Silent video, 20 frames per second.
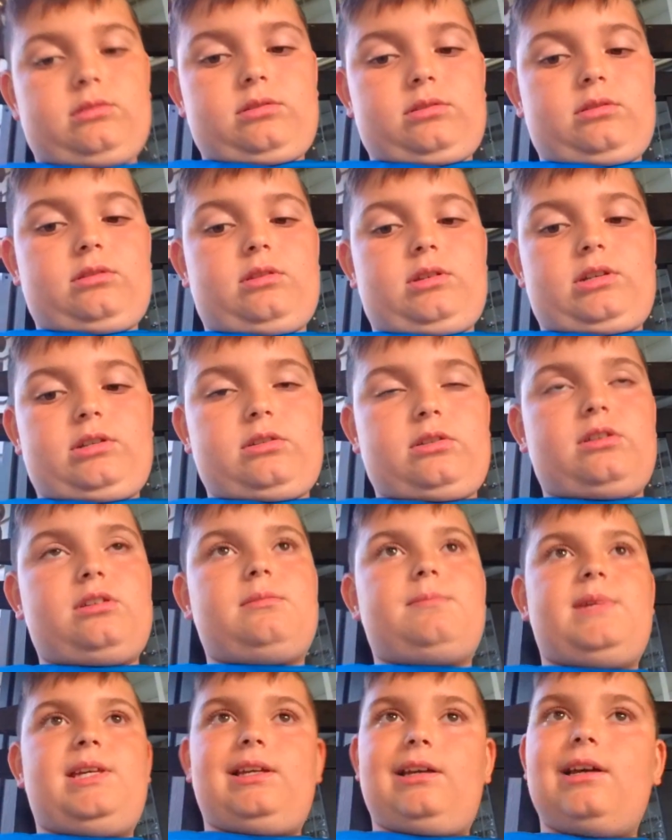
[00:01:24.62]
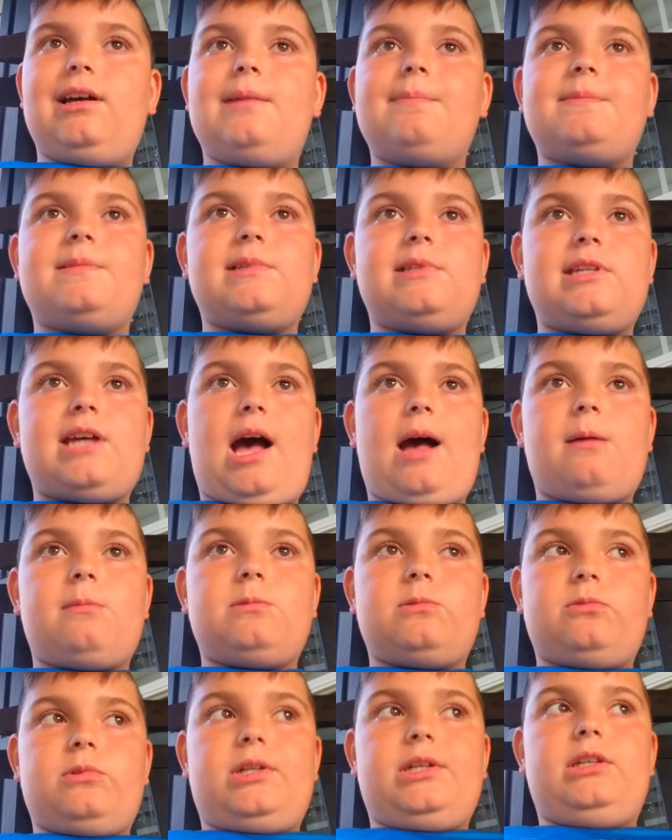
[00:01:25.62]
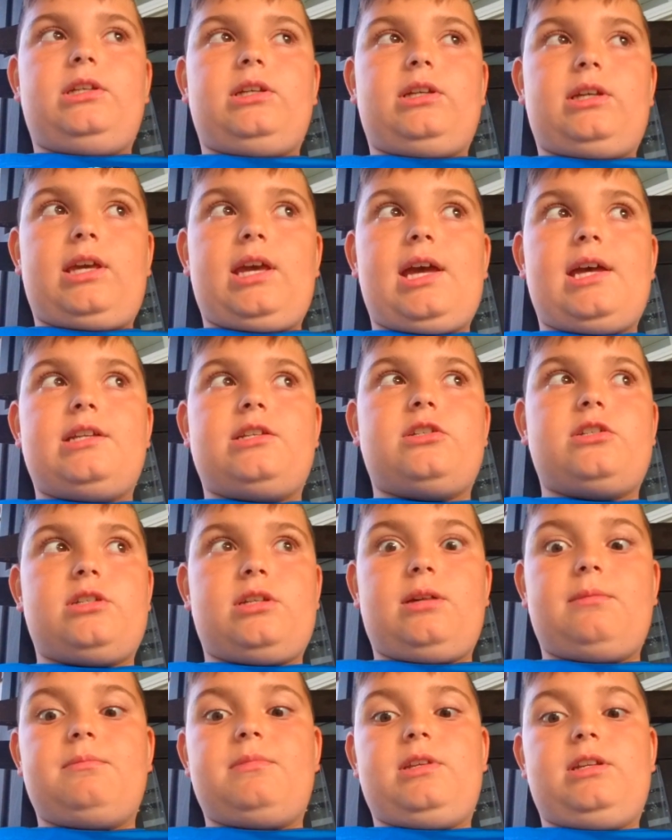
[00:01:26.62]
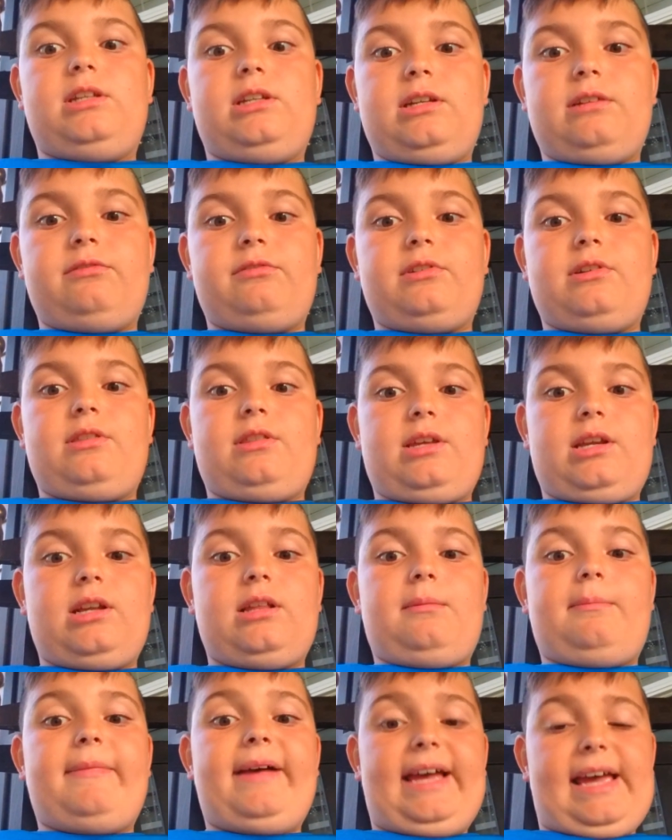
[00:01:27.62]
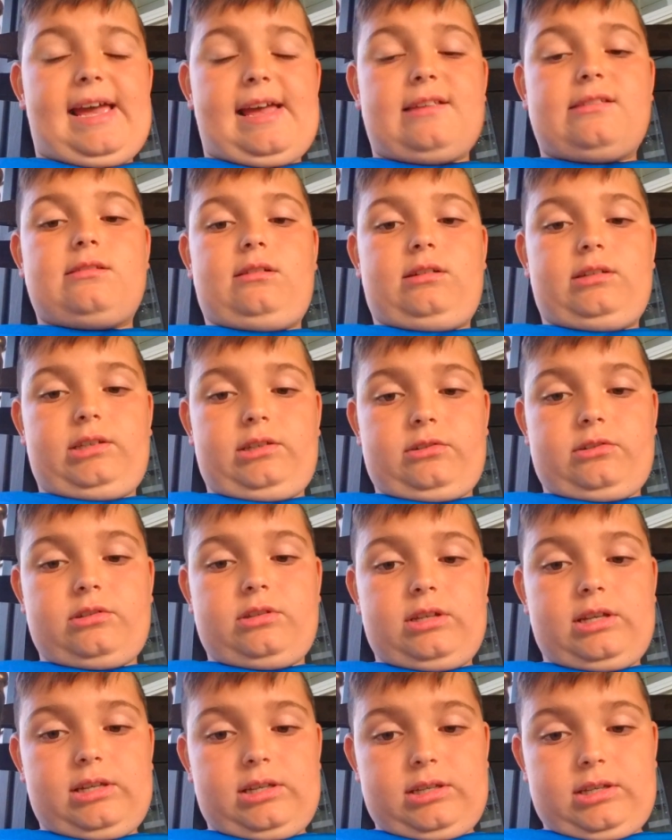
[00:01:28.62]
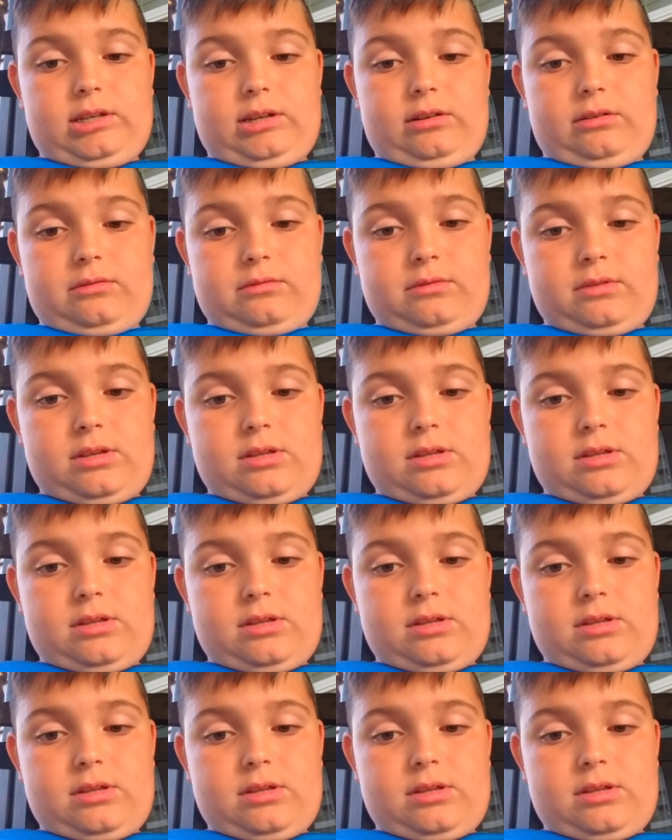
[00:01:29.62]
There's going to be a couple of times where you catch something different than a bass on your Senko.